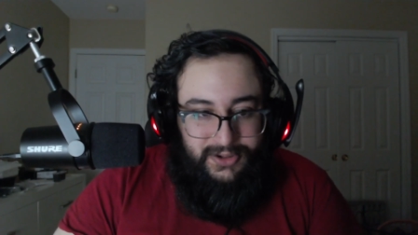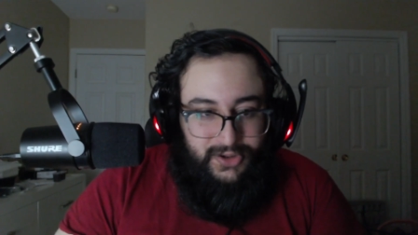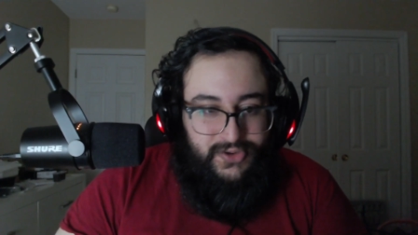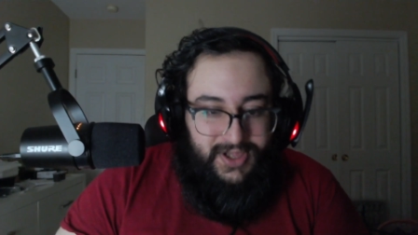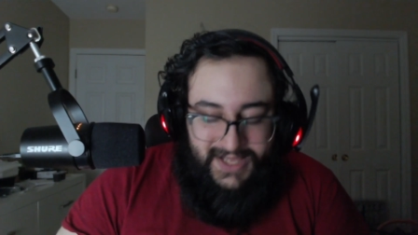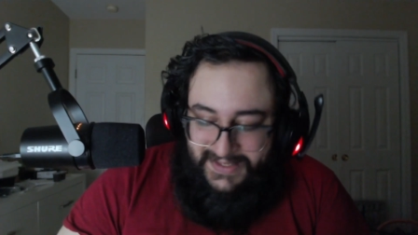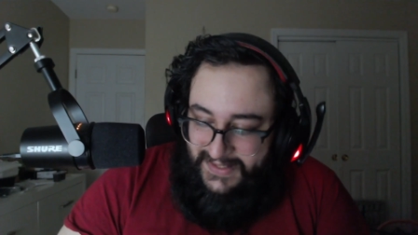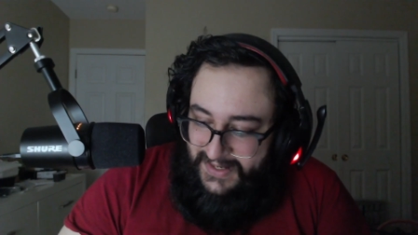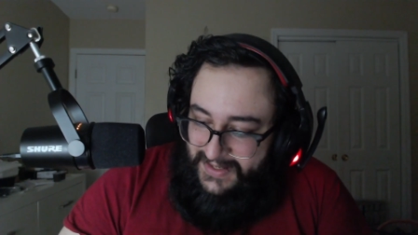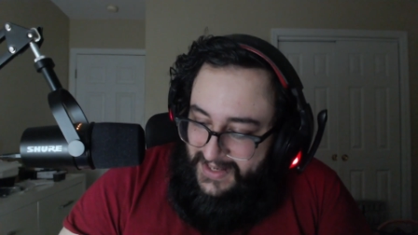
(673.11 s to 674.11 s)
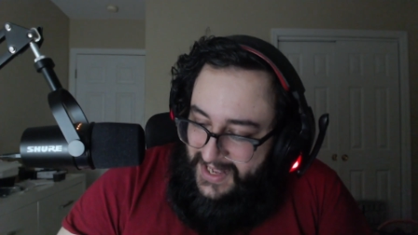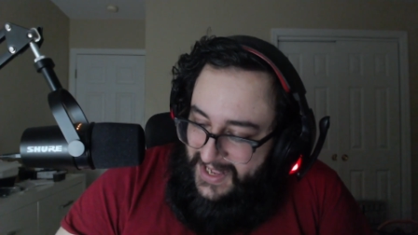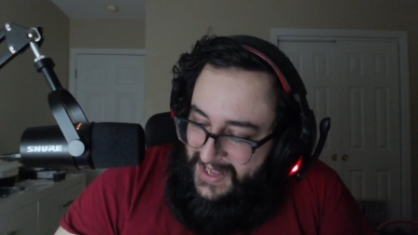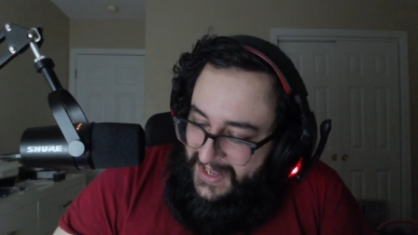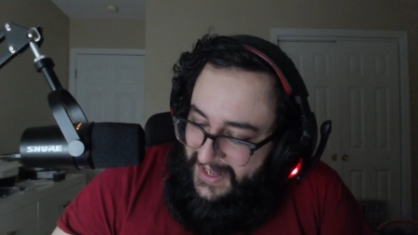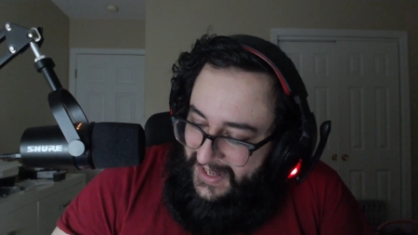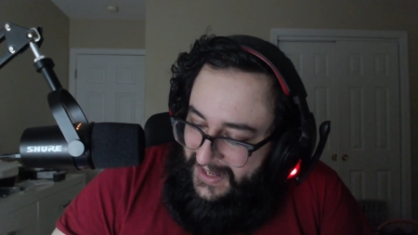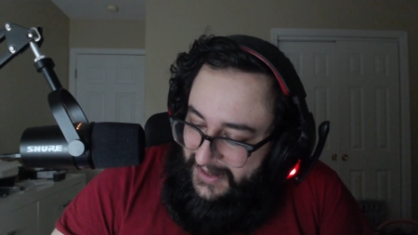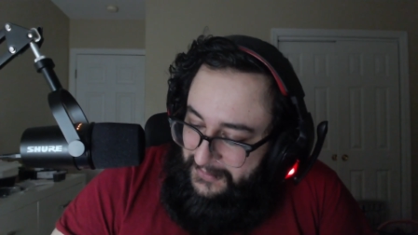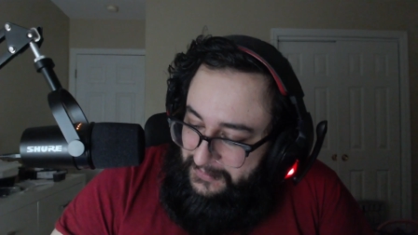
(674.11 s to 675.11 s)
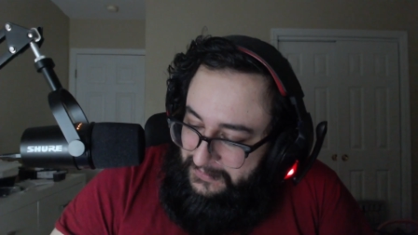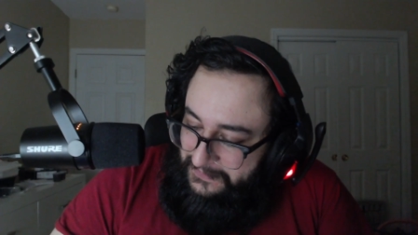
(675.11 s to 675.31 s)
learned a lesson. Um,